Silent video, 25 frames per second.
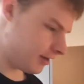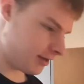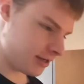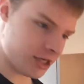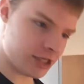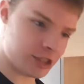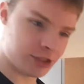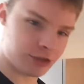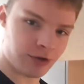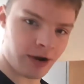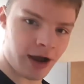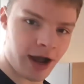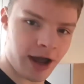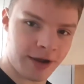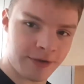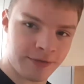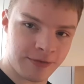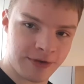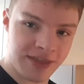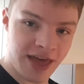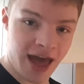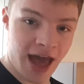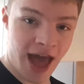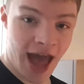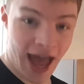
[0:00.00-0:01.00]
I'm going to try
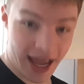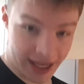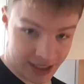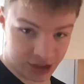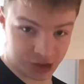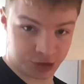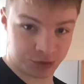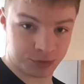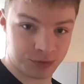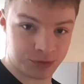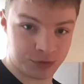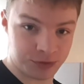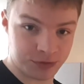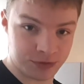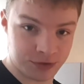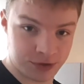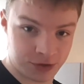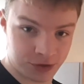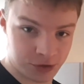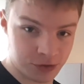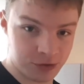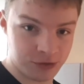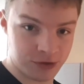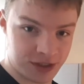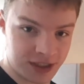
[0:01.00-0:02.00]
with actual
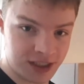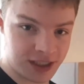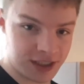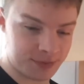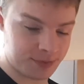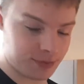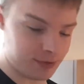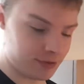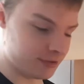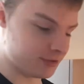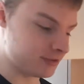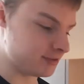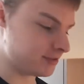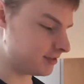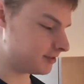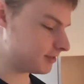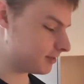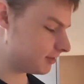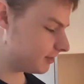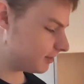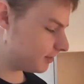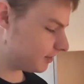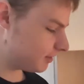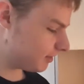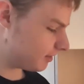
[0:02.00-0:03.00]
2
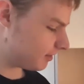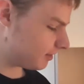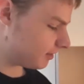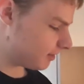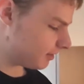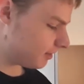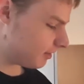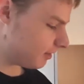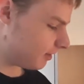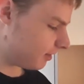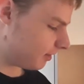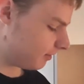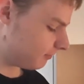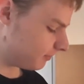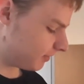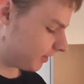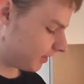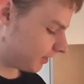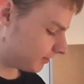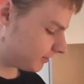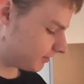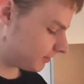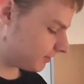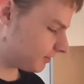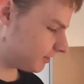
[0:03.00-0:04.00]
teaspoons of
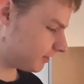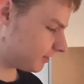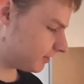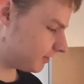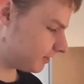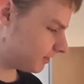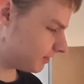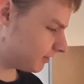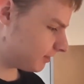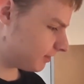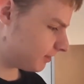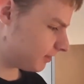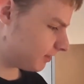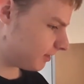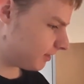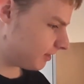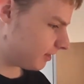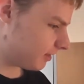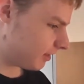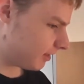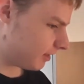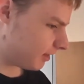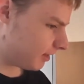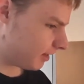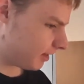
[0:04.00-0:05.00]
yeast.
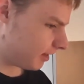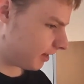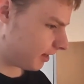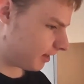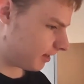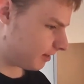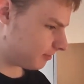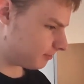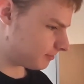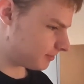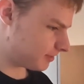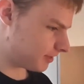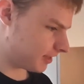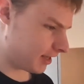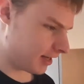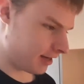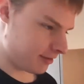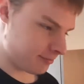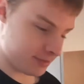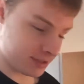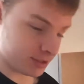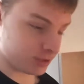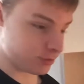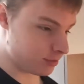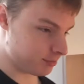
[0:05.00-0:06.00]
And
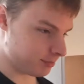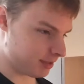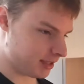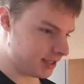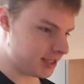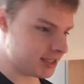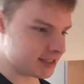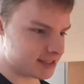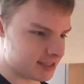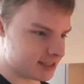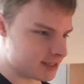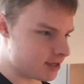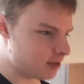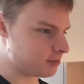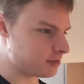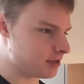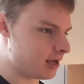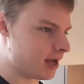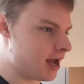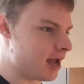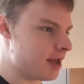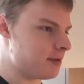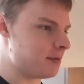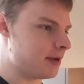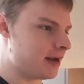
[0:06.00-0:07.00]
I've been talking about yeast this whole
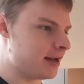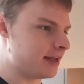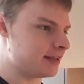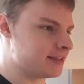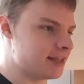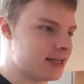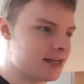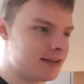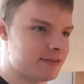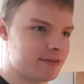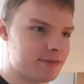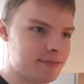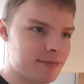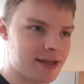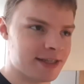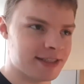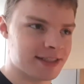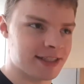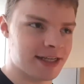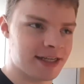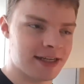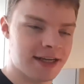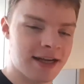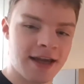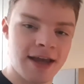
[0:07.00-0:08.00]
time and I didn't even
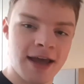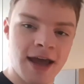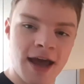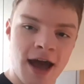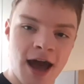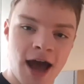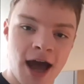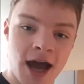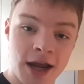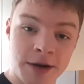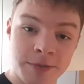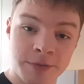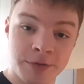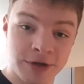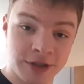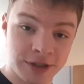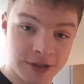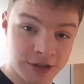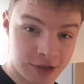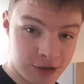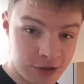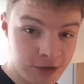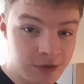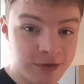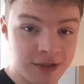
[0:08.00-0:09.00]
mention it. I'm going to put
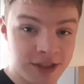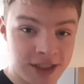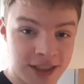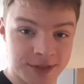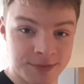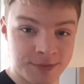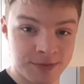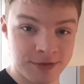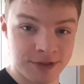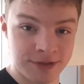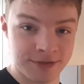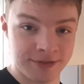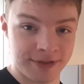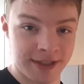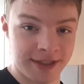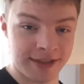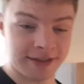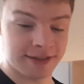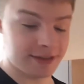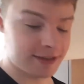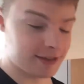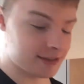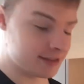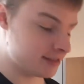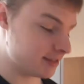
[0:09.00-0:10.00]
in 2 teaspoons of
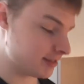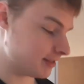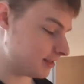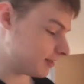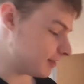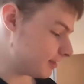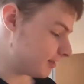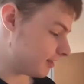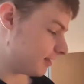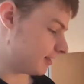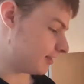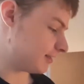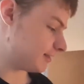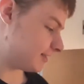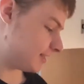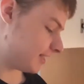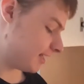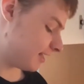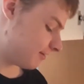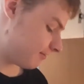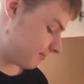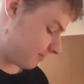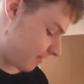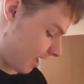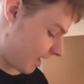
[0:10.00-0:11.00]
yeast and
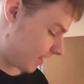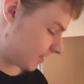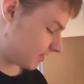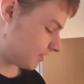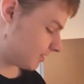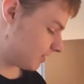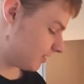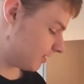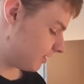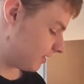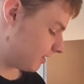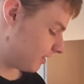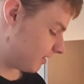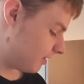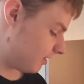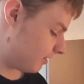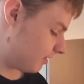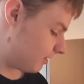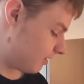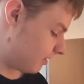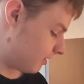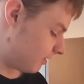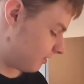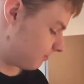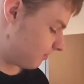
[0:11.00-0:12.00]
see if that
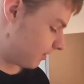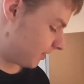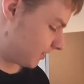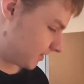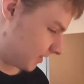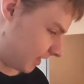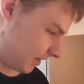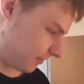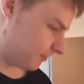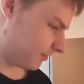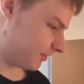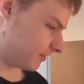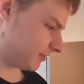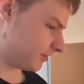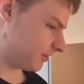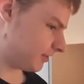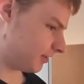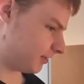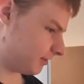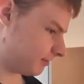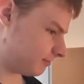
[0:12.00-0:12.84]
makes a difference.